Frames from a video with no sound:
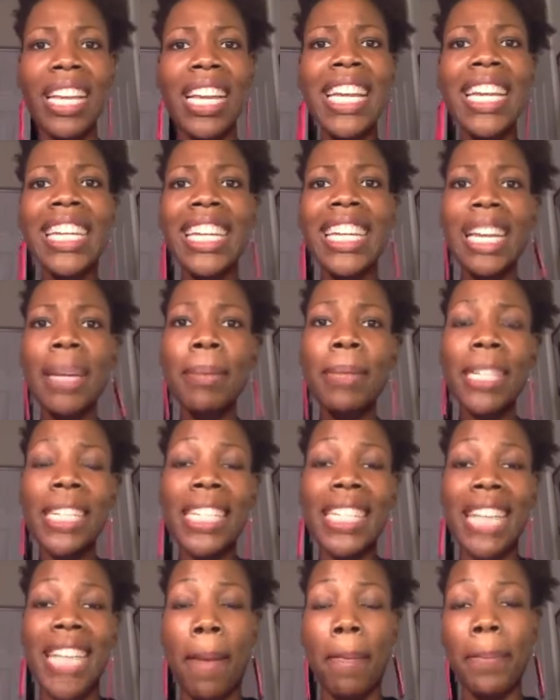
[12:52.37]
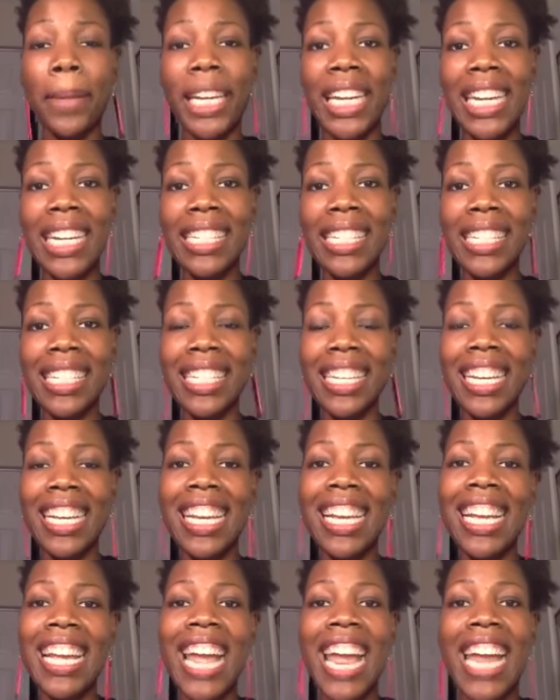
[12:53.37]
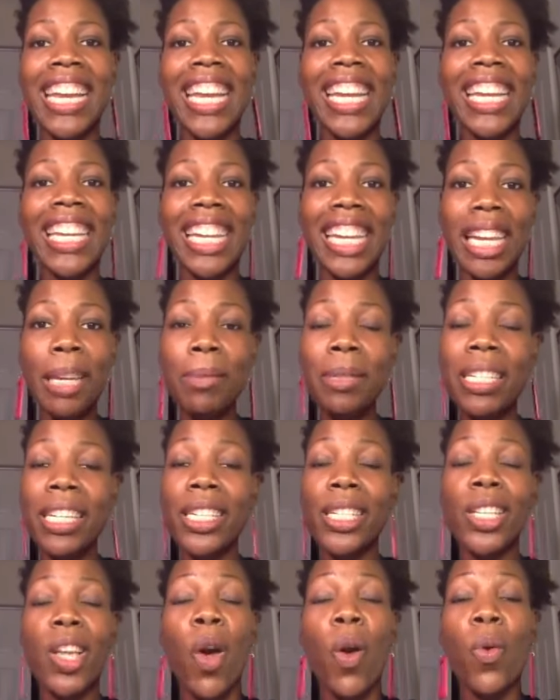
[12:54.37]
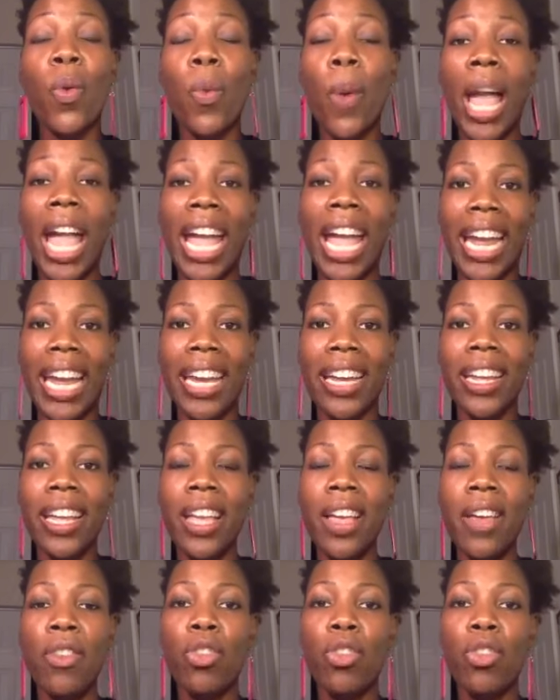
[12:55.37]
it keeps us at peace and it keeps us away